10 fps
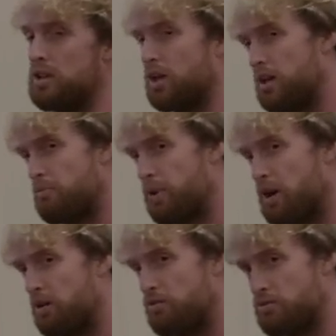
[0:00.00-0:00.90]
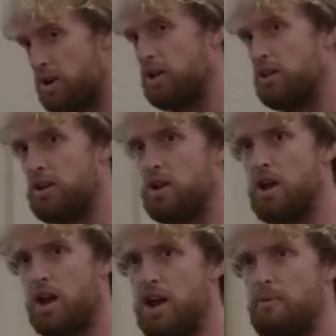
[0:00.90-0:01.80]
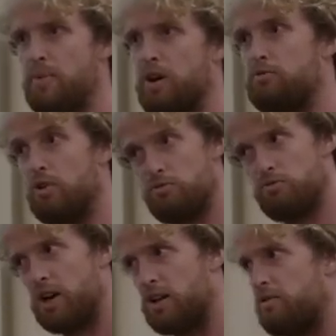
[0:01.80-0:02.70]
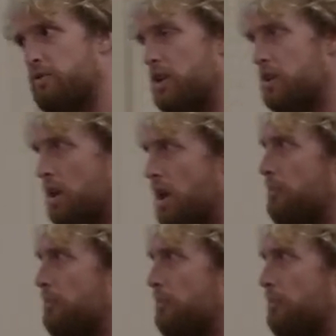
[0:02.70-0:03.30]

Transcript: and getting Barrett ready a relatively